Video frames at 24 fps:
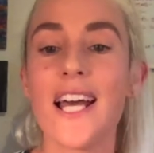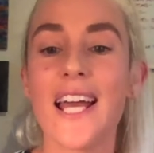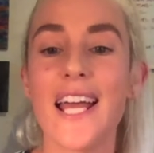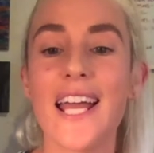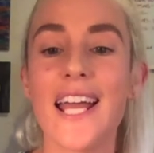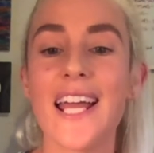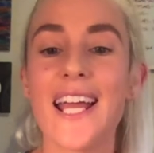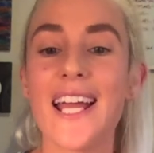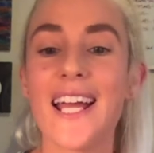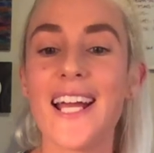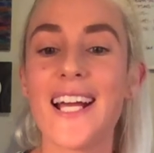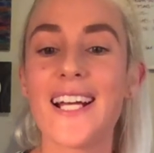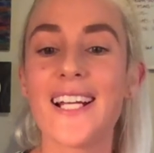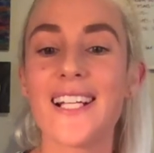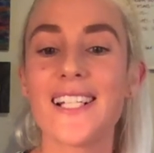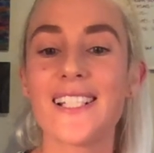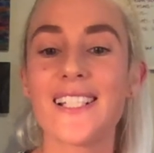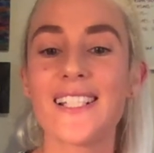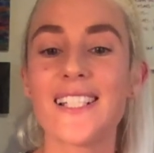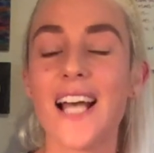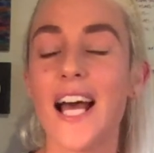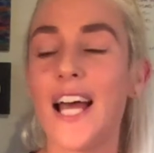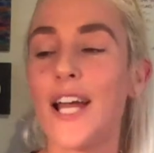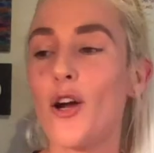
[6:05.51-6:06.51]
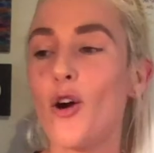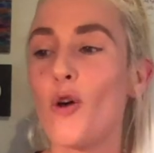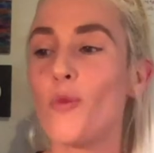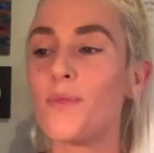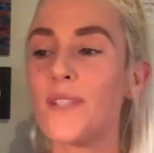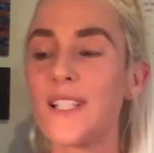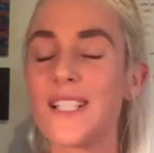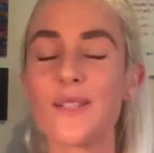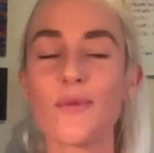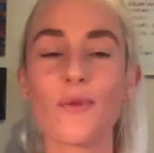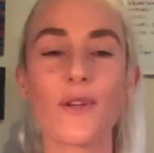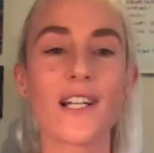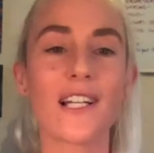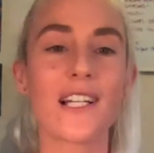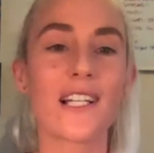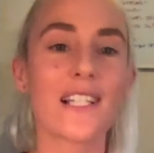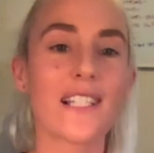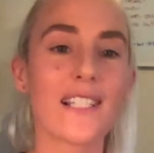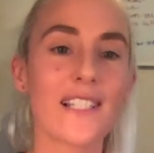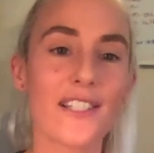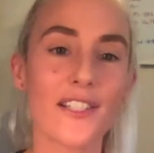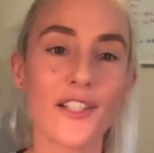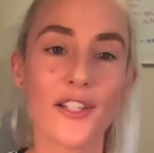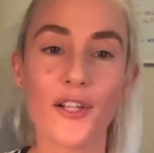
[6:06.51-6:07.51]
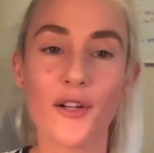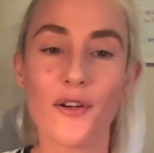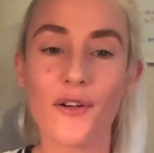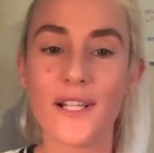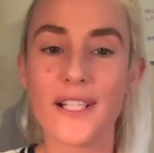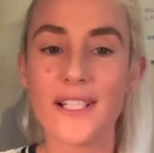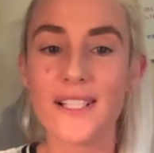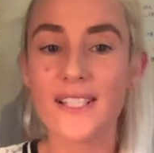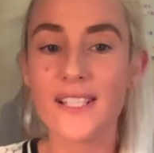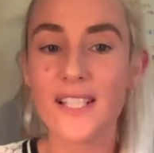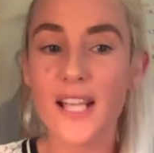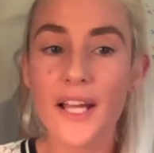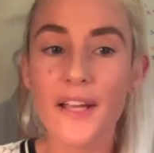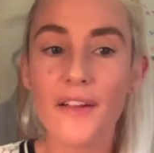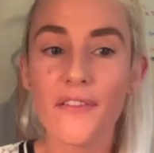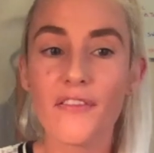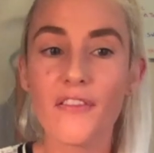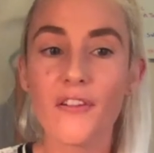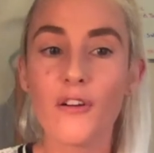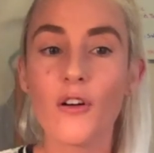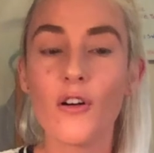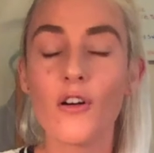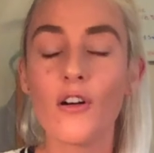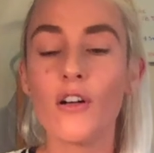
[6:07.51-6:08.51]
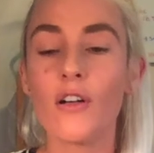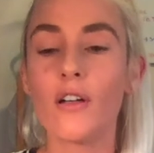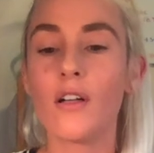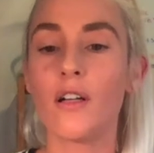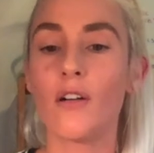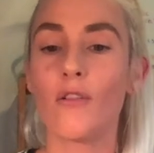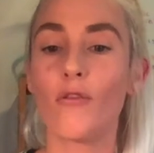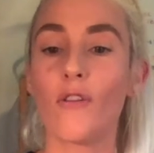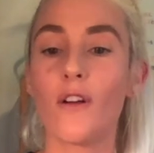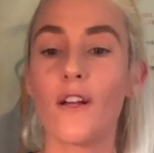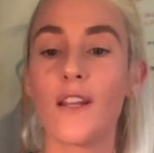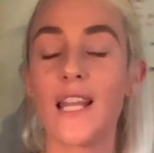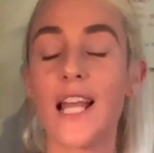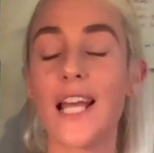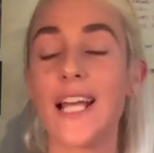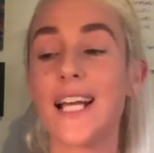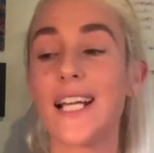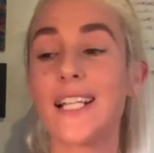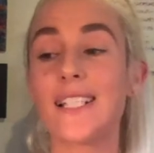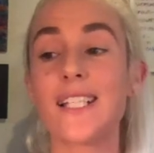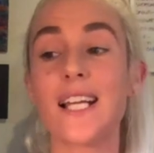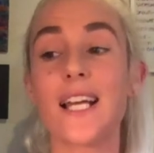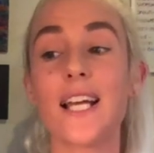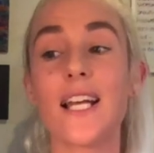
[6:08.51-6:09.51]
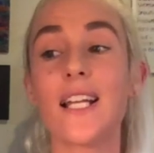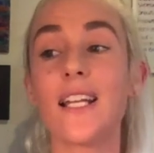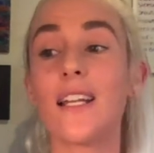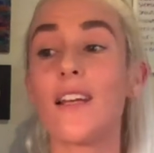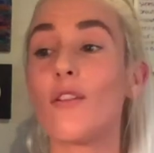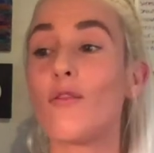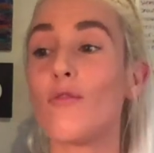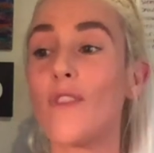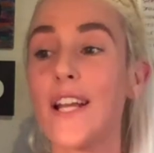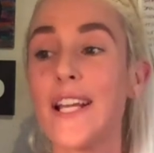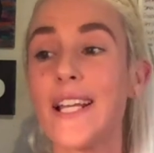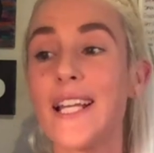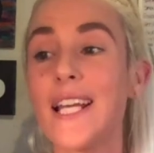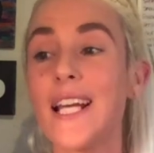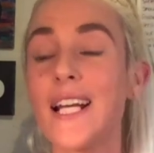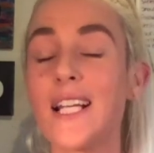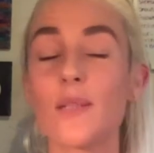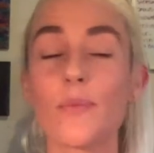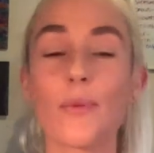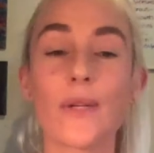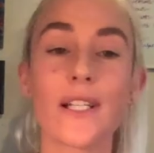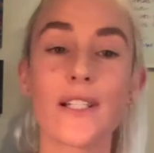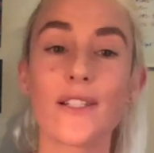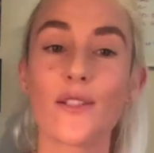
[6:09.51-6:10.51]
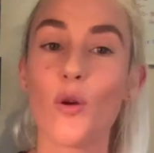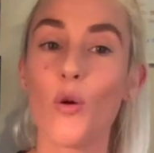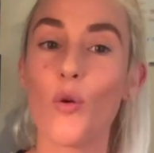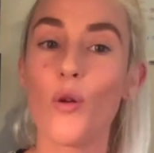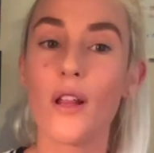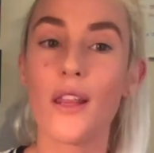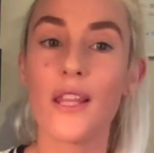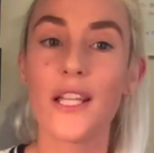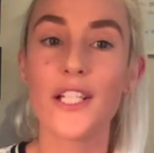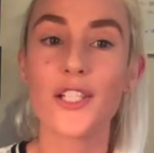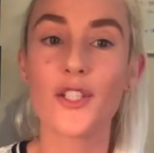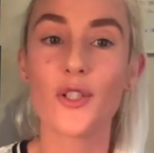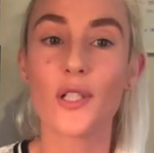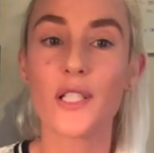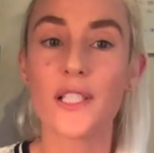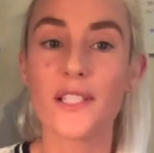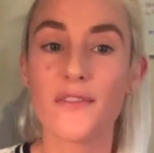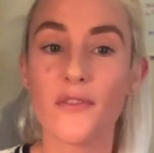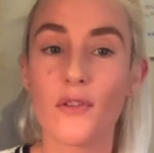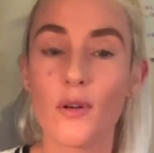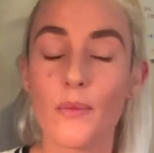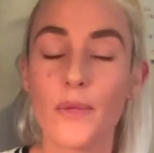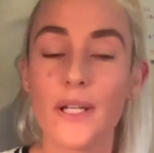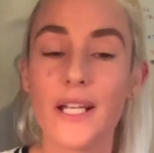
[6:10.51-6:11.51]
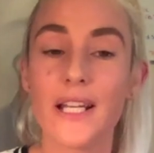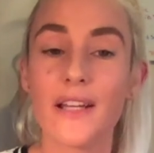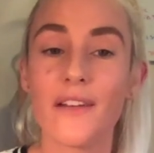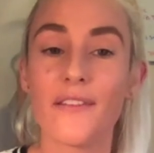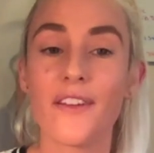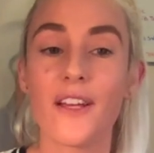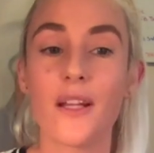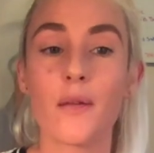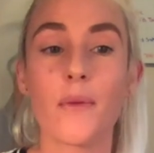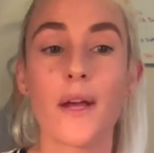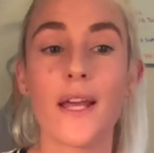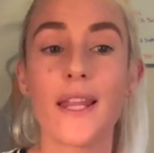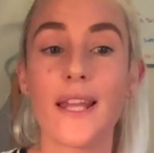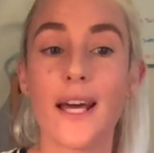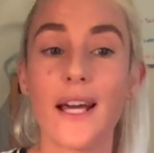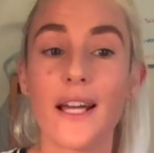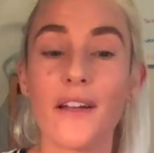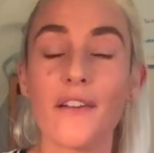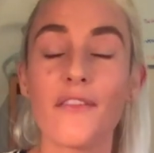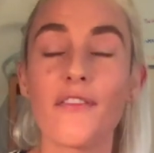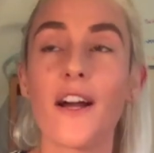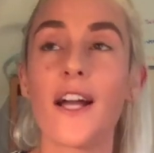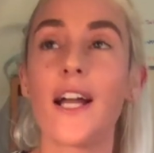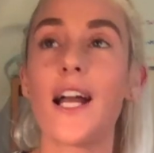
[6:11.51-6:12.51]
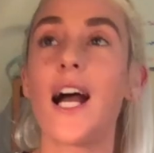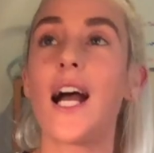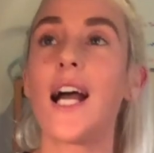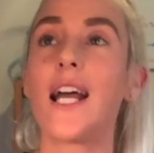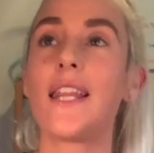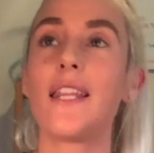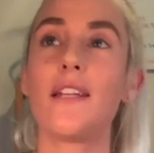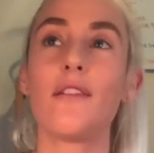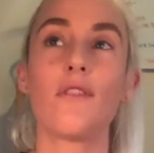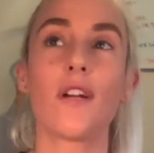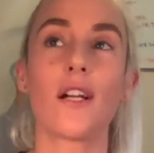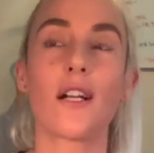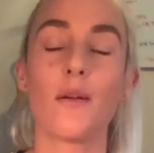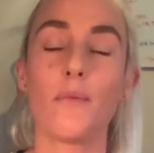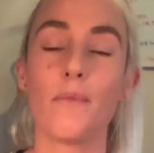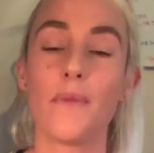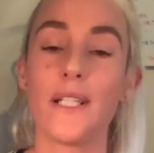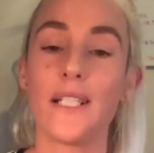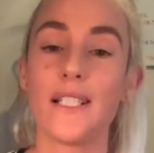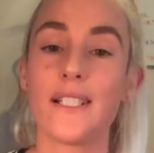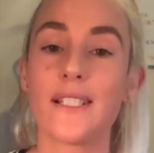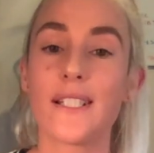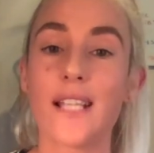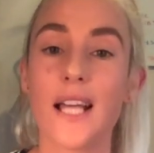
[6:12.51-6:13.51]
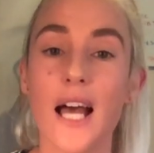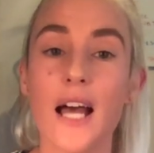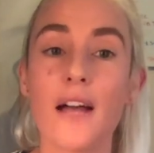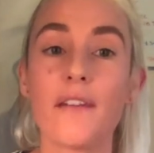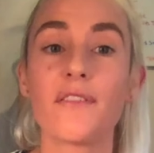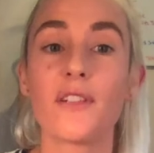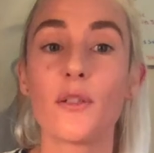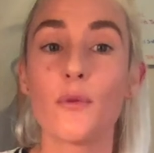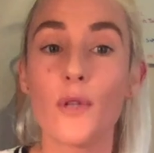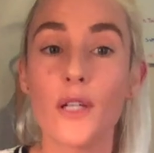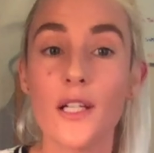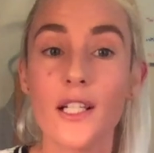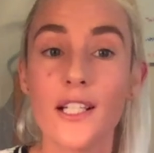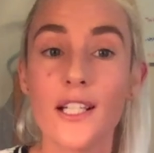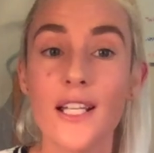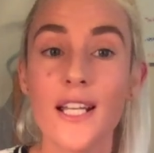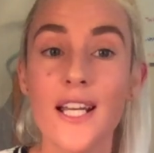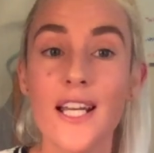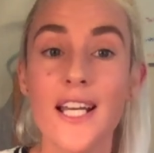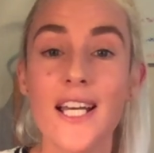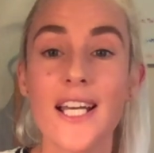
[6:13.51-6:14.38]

And I hope this was, you know, insightful, like I said, Reiki has been totally transformative in my life. I highly recommend it to everyone.